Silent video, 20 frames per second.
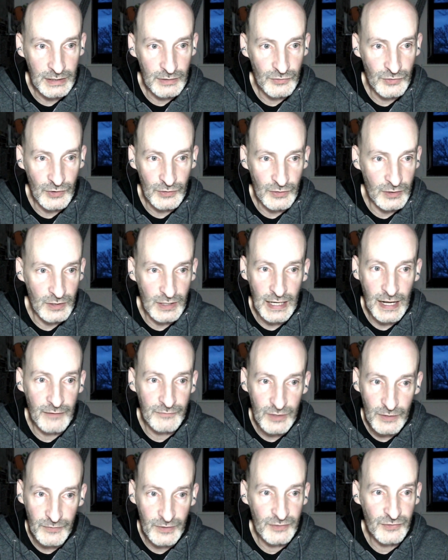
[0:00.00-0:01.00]
So they're going to have
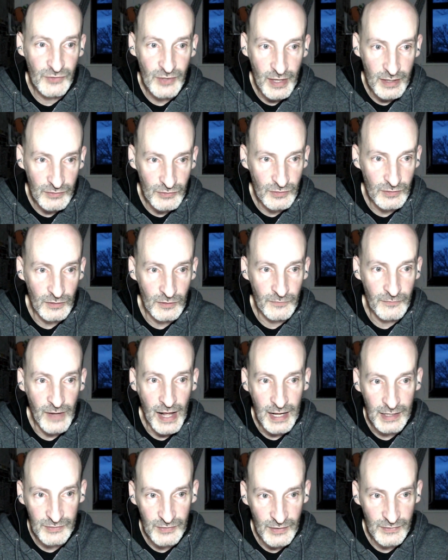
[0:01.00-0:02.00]
different sets of
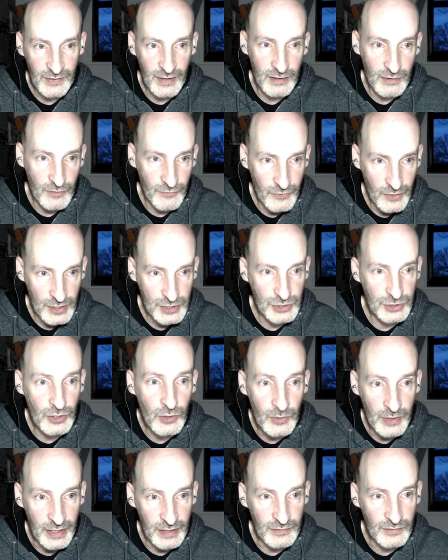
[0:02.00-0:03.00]
access and refresh
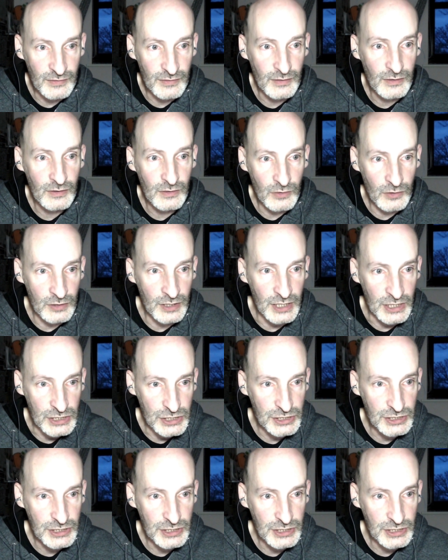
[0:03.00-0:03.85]
tokens on each,